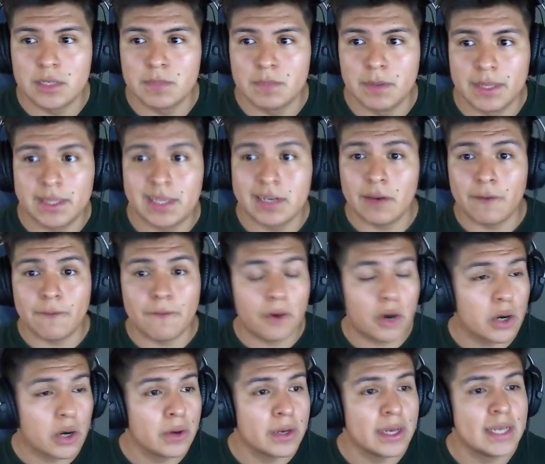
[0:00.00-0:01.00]
but the
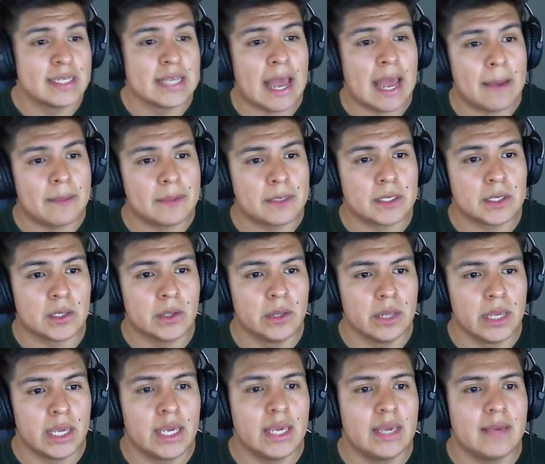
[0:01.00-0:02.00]
deferral is
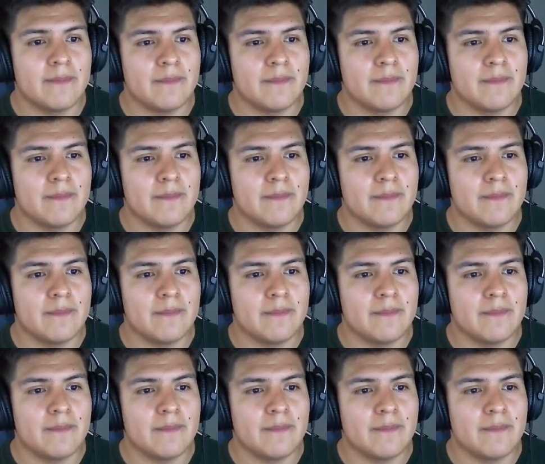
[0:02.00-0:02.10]
absolutely